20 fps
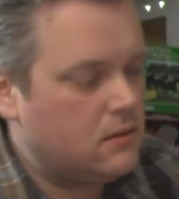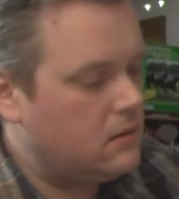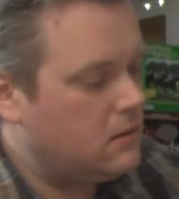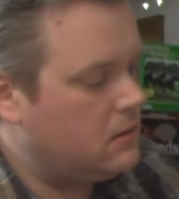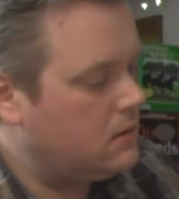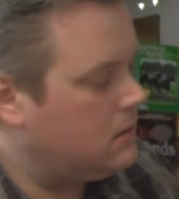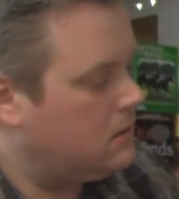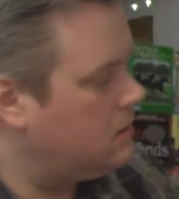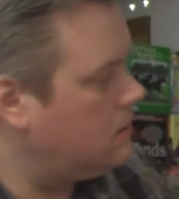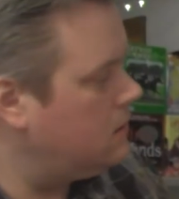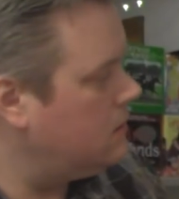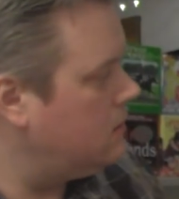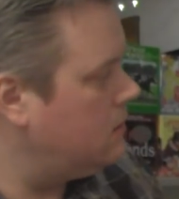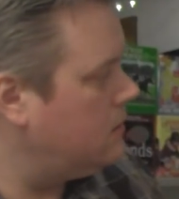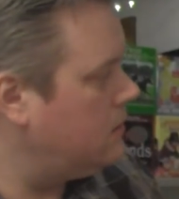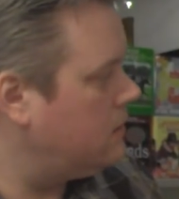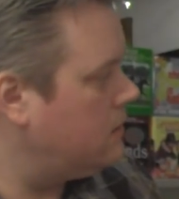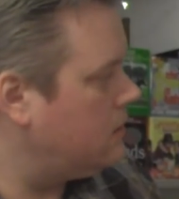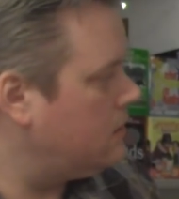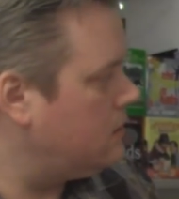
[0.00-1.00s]

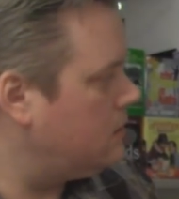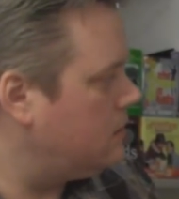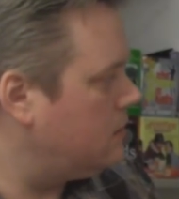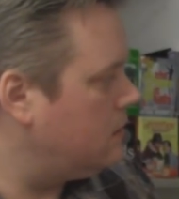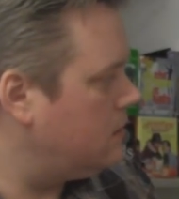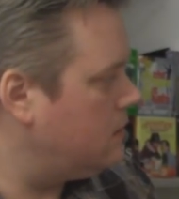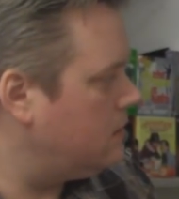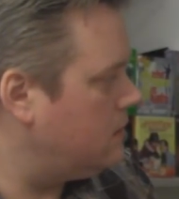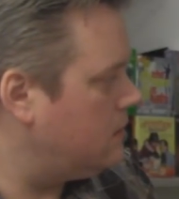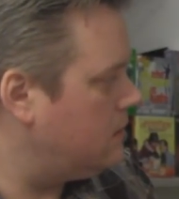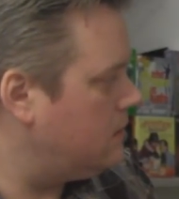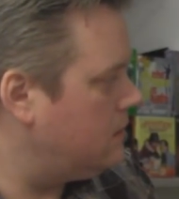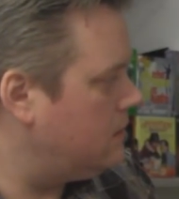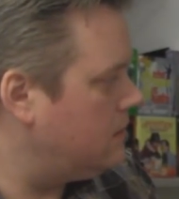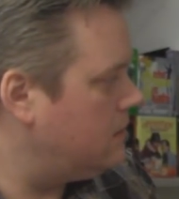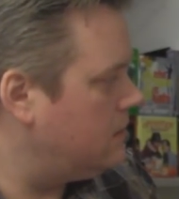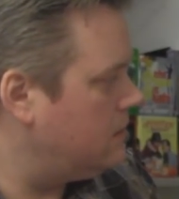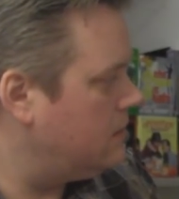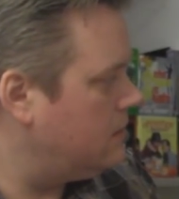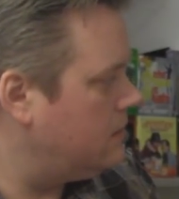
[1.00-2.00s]

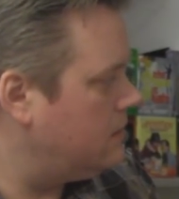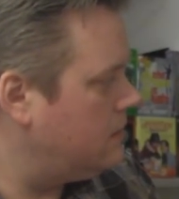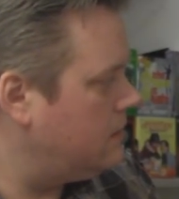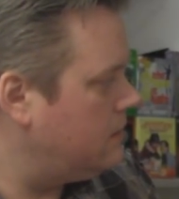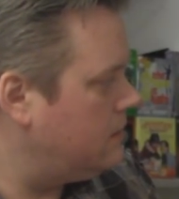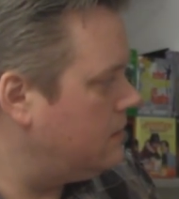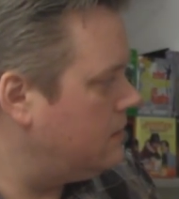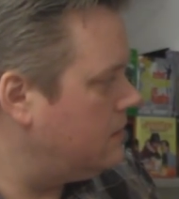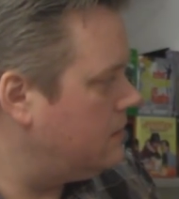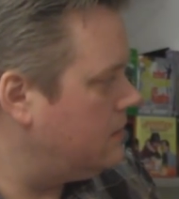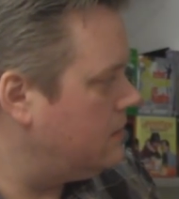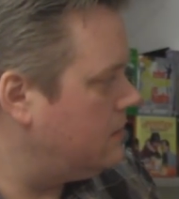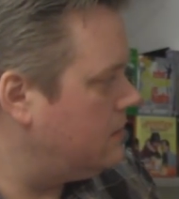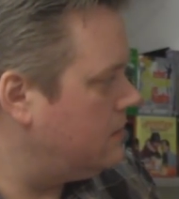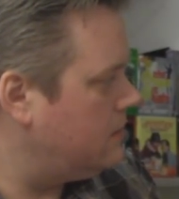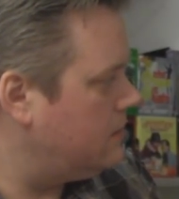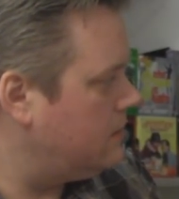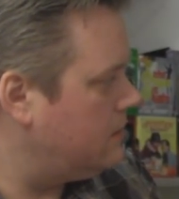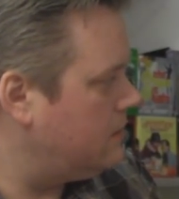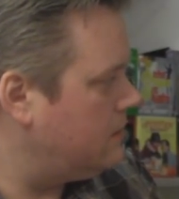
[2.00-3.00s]
(not speaking)